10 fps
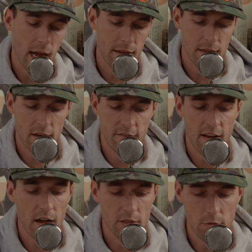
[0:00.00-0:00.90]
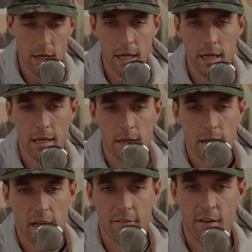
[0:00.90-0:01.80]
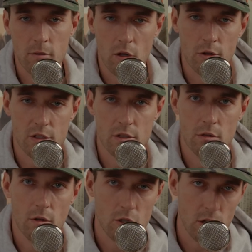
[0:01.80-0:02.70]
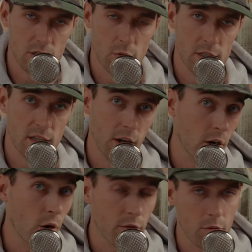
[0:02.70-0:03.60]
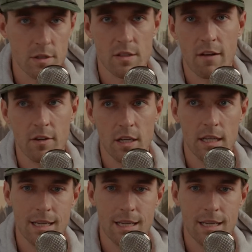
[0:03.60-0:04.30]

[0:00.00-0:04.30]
and then evaluating if I'm close to 170 or over 170,